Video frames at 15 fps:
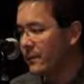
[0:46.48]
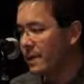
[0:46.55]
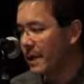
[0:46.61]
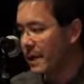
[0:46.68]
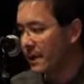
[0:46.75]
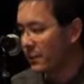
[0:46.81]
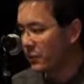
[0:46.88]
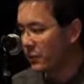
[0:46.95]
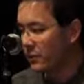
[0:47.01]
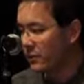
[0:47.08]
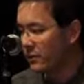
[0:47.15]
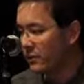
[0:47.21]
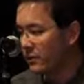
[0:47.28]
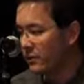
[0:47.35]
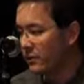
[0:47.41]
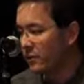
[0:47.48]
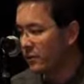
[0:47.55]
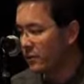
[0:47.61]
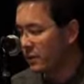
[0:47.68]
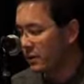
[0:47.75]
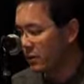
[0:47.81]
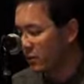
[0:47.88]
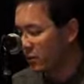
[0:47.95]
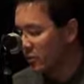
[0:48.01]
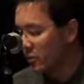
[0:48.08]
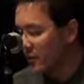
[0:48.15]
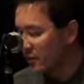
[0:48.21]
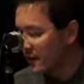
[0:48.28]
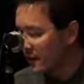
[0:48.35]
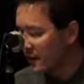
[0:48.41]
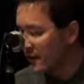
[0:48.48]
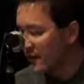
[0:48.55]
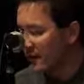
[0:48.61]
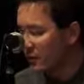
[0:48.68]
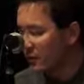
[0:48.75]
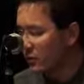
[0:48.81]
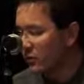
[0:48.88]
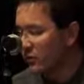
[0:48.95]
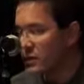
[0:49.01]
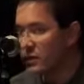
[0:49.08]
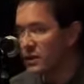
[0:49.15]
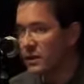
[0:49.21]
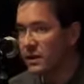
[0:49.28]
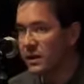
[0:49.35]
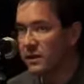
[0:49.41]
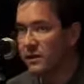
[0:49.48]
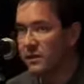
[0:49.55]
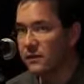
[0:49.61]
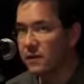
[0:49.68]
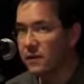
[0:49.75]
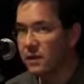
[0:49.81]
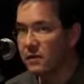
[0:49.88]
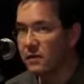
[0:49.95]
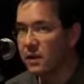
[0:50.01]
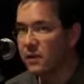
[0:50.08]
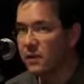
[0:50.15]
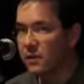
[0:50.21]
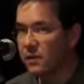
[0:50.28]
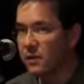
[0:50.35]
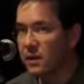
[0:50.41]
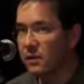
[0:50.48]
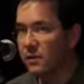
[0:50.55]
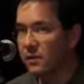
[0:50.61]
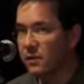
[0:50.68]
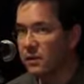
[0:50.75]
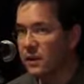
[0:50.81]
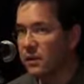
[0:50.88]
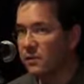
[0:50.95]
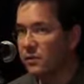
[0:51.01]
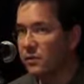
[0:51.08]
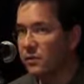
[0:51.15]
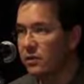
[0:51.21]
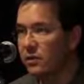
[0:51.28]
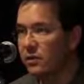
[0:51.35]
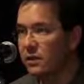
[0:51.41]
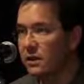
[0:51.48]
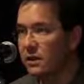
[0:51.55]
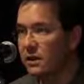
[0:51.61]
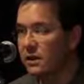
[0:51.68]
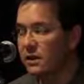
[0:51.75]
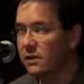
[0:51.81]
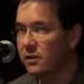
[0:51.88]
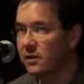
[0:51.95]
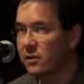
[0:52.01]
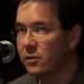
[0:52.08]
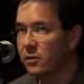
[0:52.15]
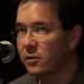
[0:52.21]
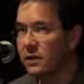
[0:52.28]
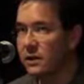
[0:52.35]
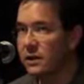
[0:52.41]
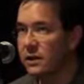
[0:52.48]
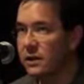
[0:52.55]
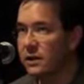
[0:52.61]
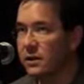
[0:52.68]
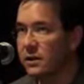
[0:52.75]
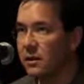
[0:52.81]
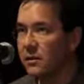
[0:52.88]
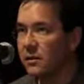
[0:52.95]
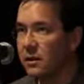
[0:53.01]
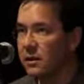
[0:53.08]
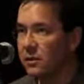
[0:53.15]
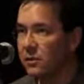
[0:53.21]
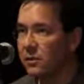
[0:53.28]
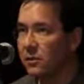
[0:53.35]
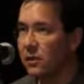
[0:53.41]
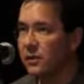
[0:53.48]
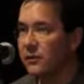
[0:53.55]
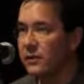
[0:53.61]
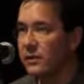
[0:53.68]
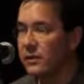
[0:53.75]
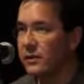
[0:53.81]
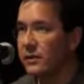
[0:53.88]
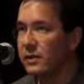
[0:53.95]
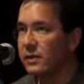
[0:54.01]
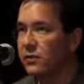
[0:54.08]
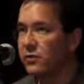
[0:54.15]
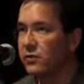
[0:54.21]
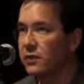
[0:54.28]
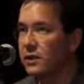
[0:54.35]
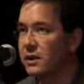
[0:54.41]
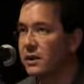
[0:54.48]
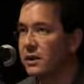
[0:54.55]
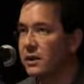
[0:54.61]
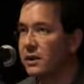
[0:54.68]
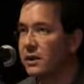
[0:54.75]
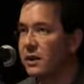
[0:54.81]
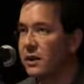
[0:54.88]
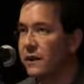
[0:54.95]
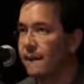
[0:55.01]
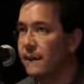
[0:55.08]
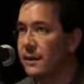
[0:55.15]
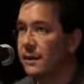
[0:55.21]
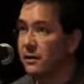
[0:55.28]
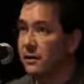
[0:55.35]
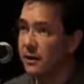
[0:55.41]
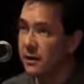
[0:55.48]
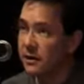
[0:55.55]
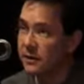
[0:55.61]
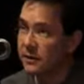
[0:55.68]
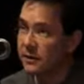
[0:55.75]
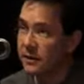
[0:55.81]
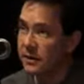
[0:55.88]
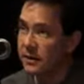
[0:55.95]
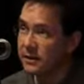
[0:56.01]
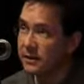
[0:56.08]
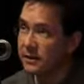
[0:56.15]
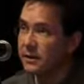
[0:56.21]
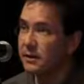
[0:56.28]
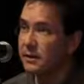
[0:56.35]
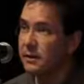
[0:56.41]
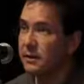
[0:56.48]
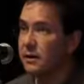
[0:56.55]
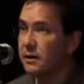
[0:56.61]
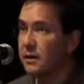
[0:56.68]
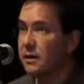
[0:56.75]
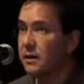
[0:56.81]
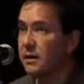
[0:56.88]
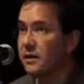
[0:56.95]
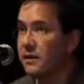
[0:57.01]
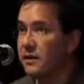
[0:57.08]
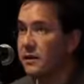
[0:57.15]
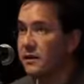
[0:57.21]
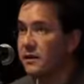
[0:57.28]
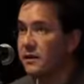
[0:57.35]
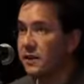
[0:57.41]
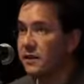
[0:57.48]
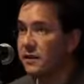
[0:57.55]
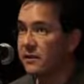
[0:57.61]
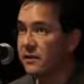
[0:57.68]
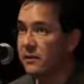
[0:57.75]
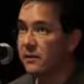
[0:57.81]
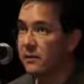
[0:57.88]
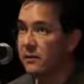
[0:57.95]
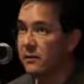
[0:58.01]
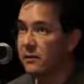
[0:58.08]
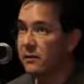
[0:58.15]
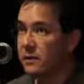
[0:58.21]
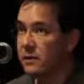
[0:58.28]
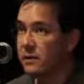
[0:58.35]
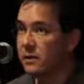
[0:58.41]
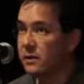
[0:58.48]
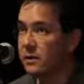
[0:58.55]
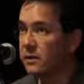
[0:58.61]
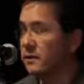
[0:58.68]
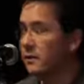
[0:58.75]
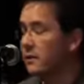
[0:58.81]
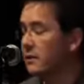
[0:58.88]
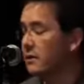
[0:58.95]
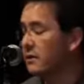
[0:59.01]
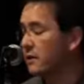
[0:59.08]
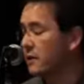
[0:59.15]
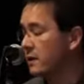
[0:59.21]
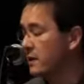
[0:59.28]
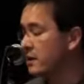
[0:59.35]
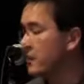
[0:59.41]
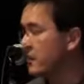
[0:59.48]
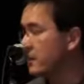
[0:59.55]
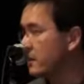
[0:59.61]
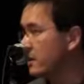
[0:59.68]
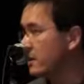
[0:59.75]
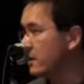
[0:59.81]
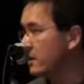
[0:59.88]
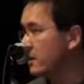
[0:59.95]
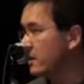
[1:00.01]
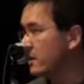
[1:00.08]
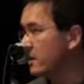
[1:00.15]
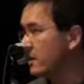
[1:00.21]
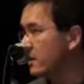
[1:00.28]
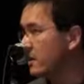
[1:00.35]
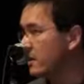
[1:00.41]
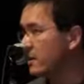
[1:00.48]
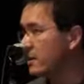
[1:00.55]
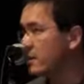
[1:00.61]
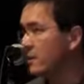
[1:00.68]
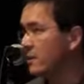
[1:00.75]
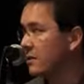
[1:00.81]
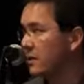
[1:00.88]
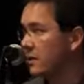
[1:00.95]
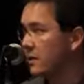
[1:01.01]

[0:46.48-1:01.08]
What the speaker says: caption or a small bit of text which was like, if you could imagine, an elderly immigrant telling the story of his arrival in the country in hindsight. And the text does not reveal that it's a fictitious country. So the text could